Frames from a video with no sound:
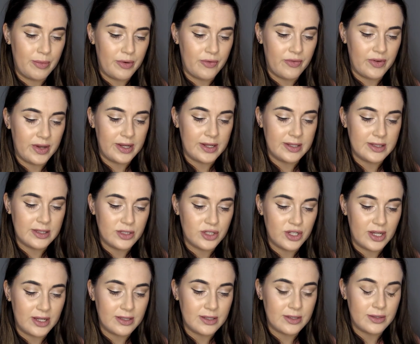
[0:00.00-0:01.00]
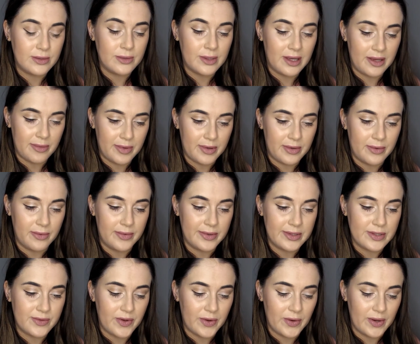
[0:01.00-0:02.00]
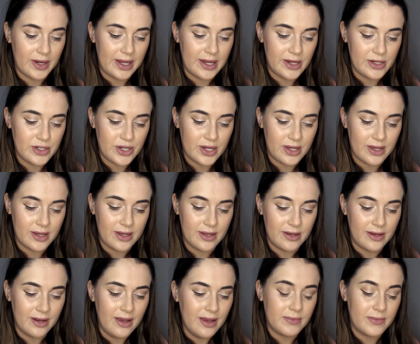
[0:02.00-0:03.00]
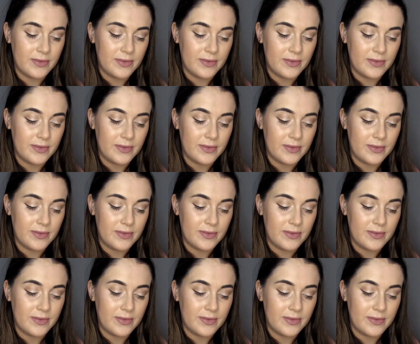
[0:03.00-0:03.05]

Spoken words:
provides a gentle chemical exfoliation.